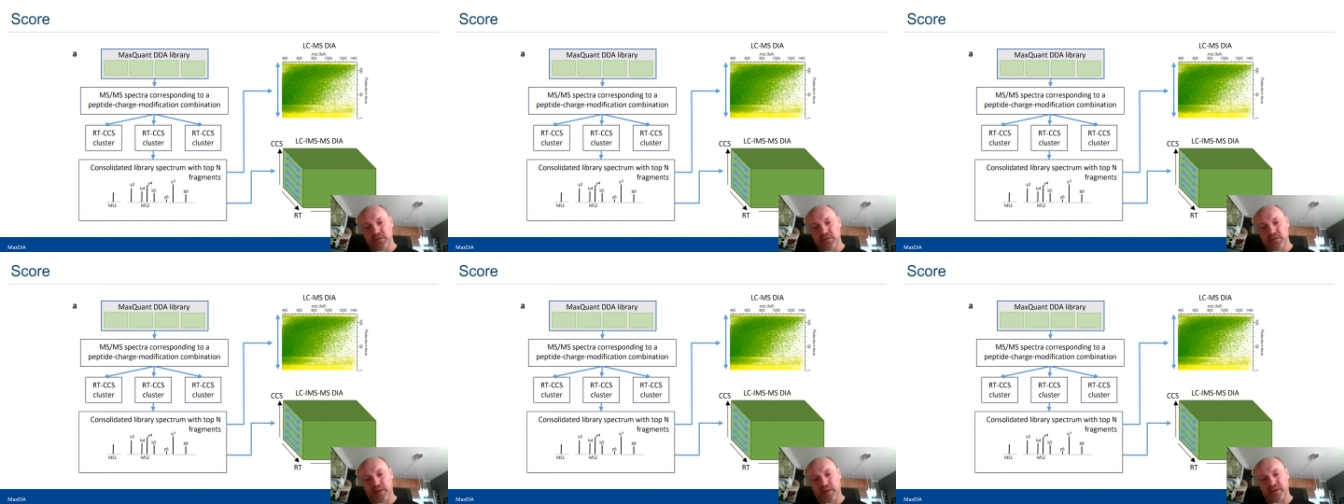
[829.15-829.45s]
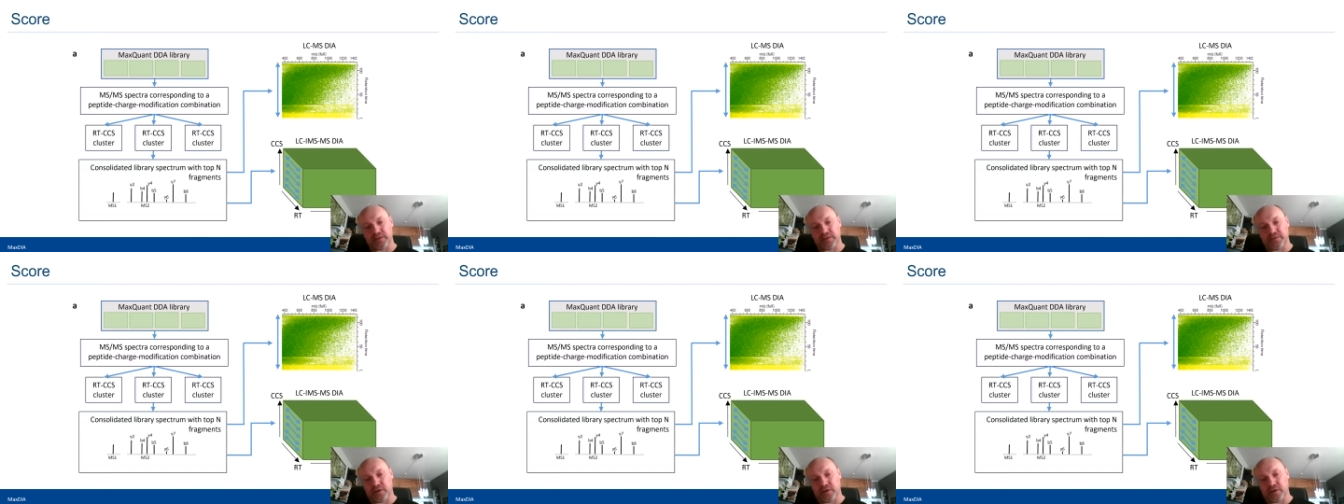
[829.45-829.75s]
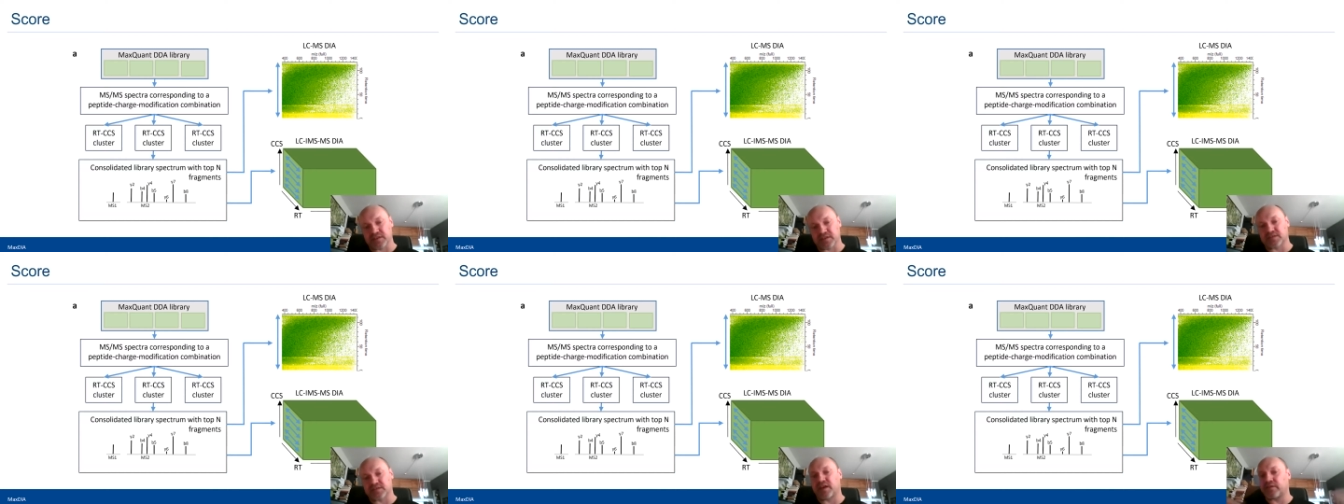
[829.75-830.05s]
So by
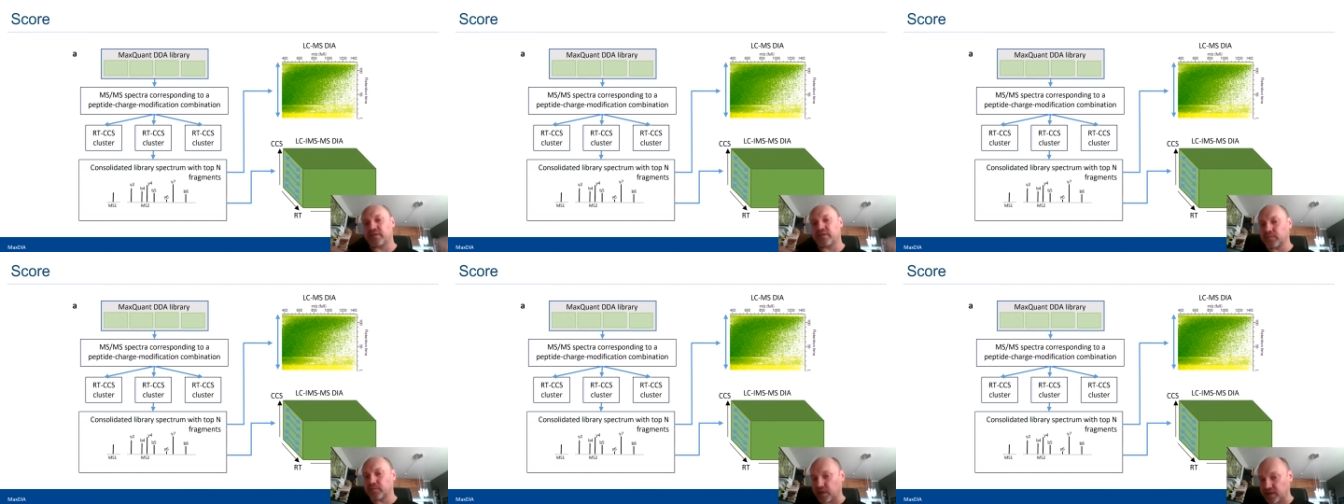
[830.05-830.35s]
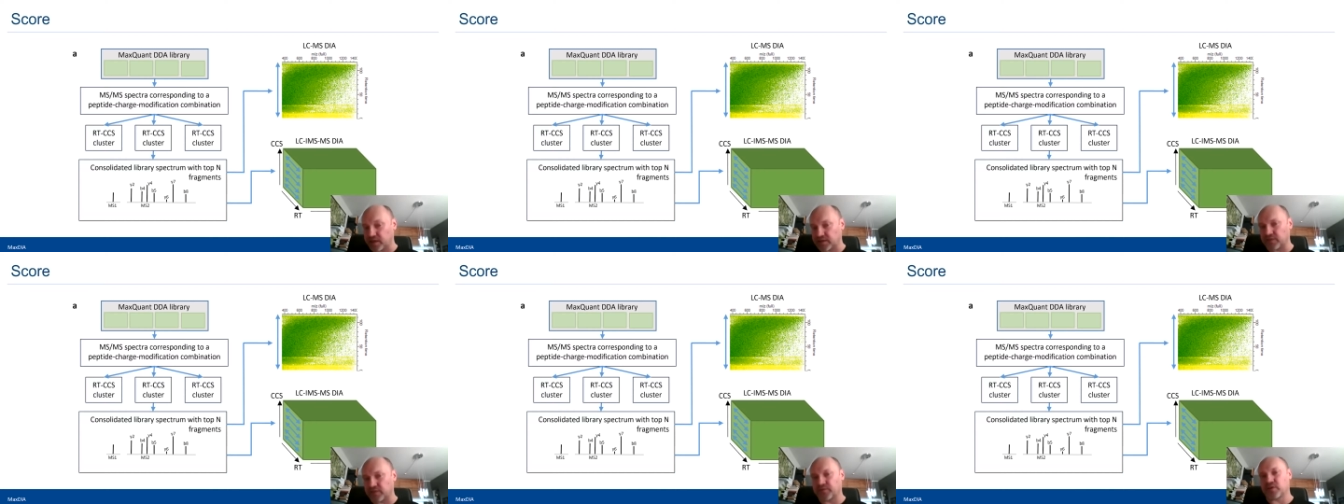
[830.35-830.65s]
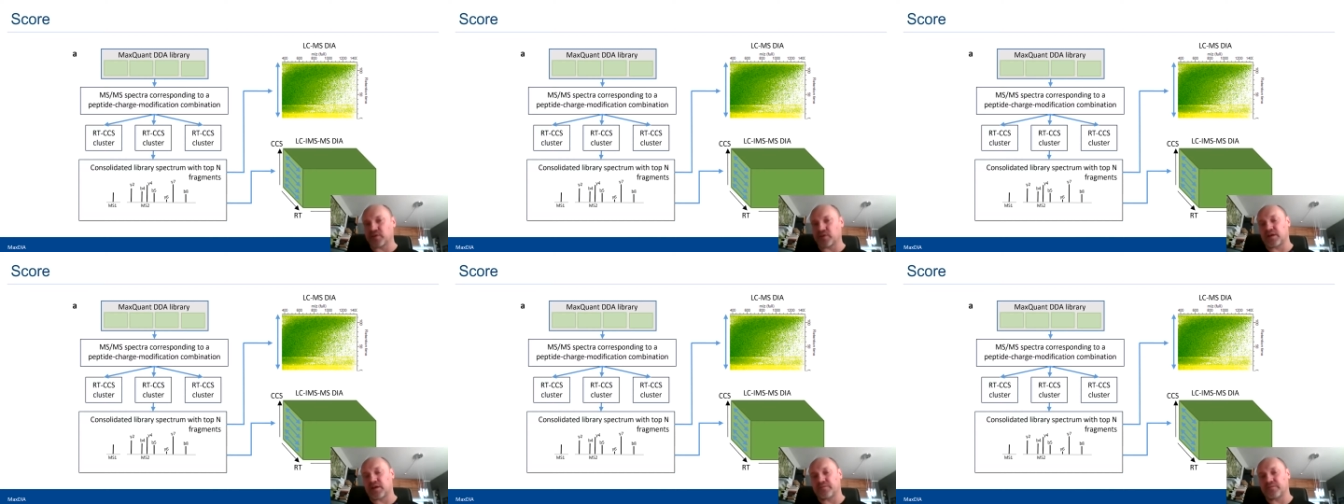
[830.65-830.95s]
default it's a 7, but it's of
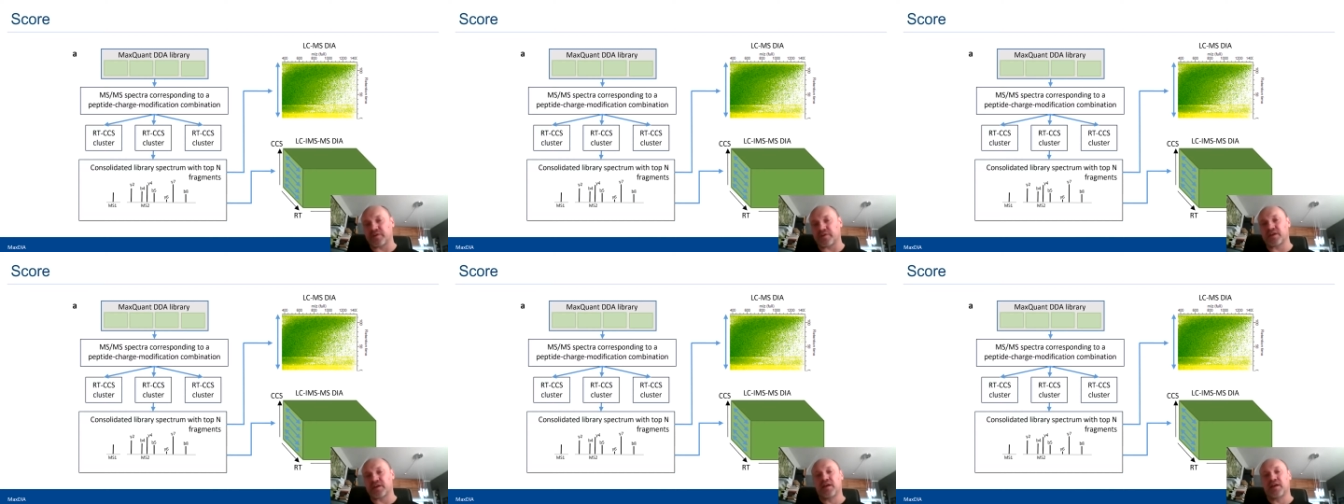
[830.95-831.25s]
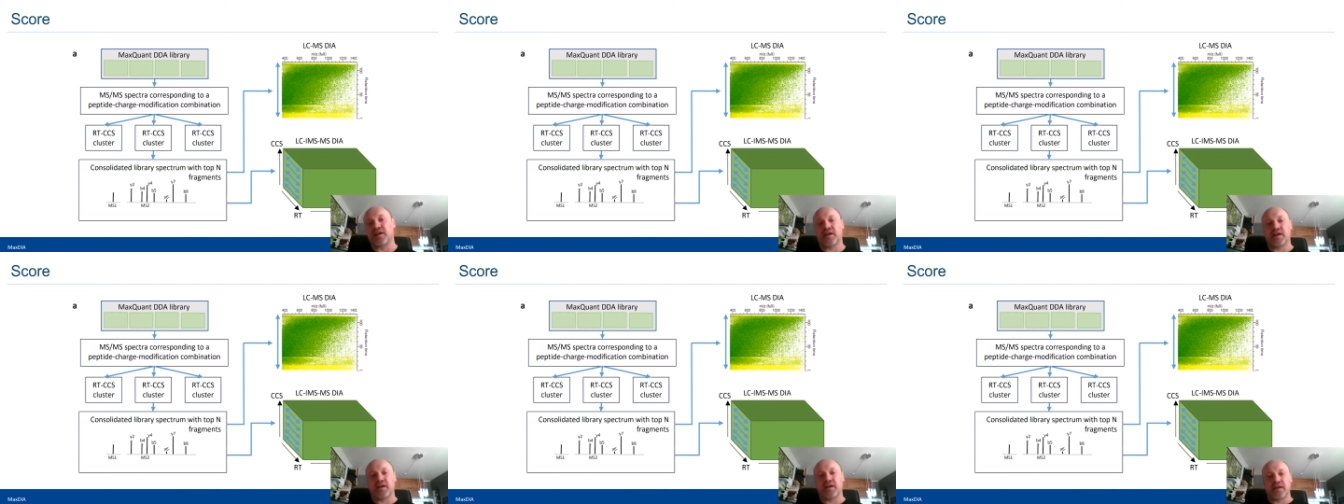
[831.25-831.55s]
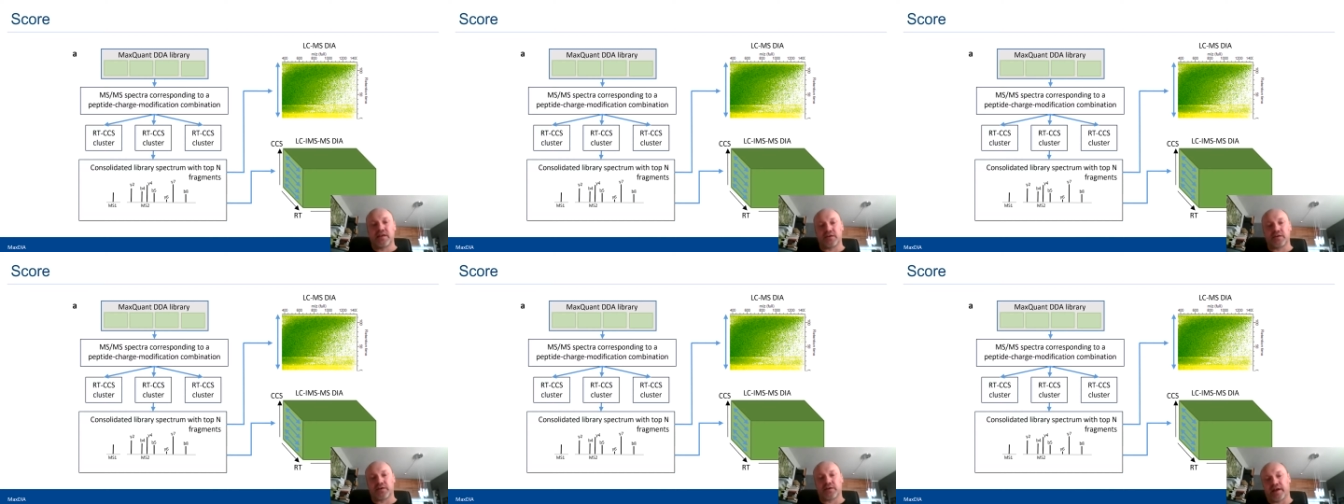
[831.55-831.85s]
course something
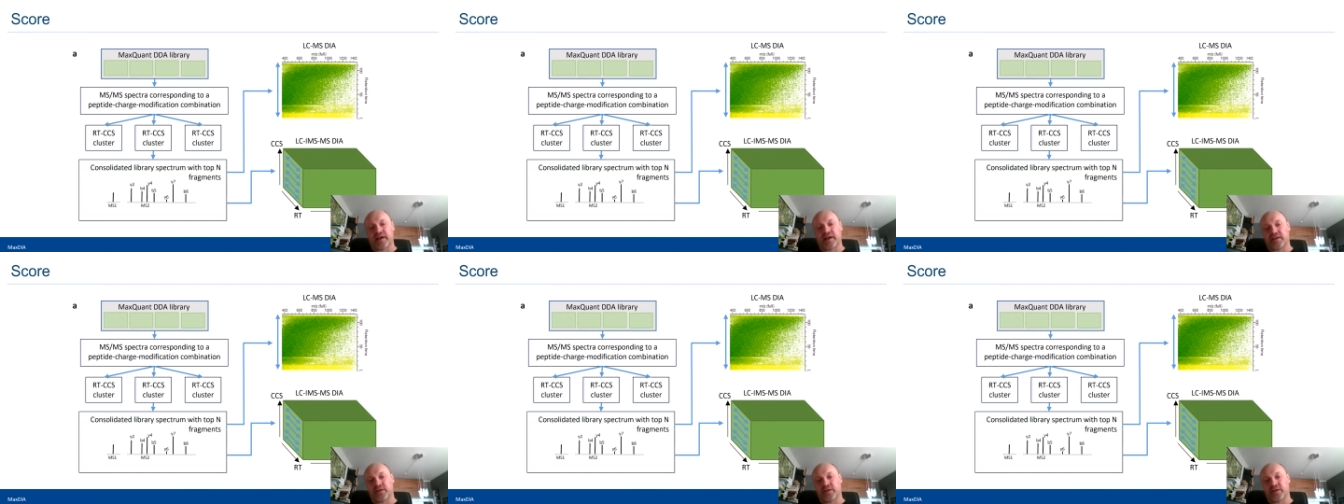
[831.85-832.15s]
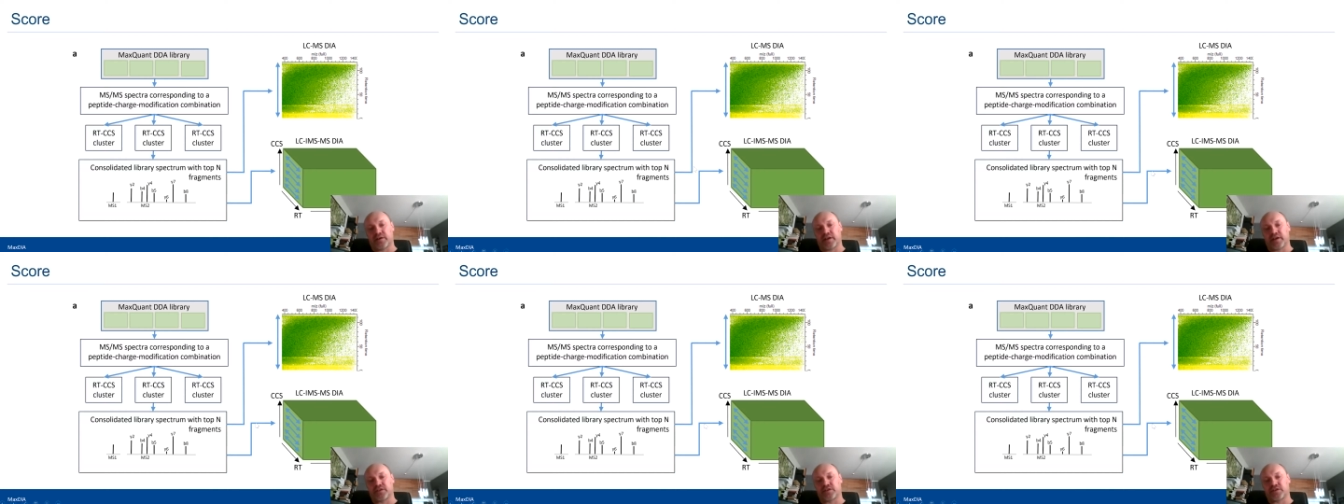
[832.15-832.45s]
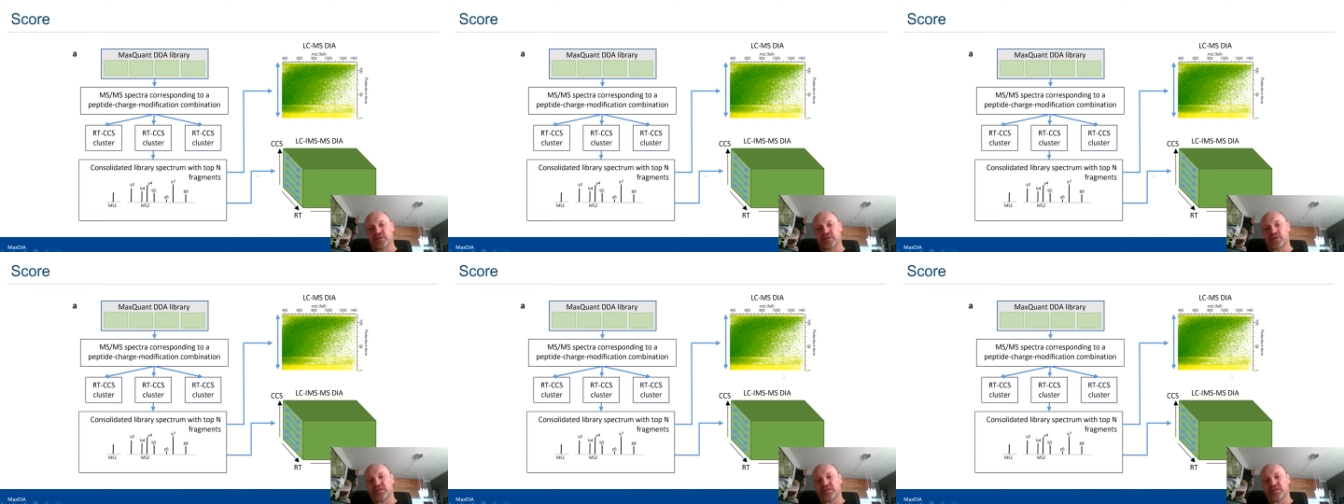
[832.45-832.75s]
you can
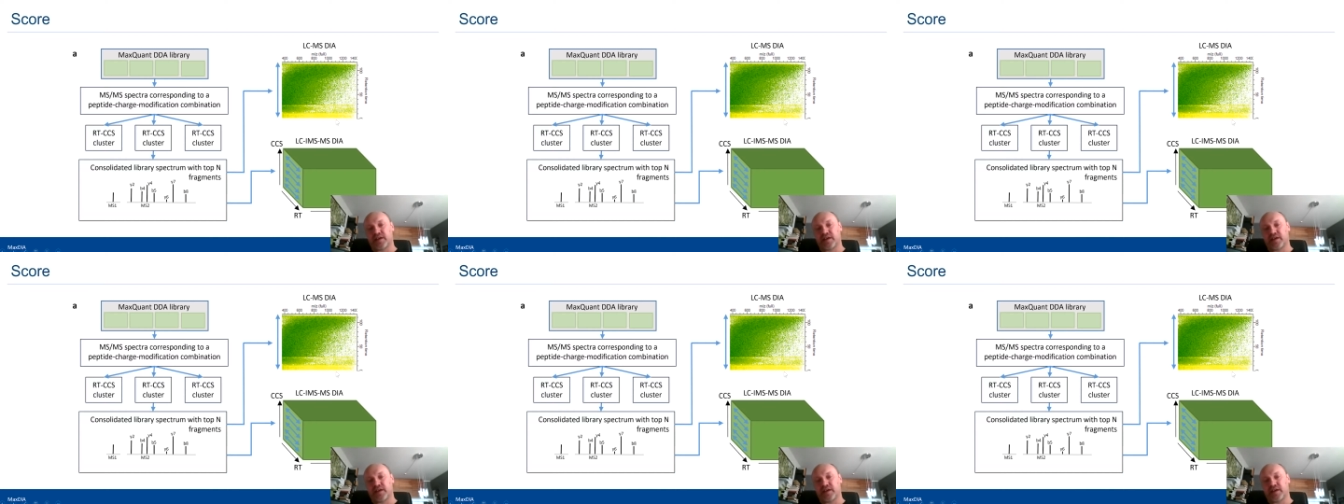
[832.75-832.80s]
choose.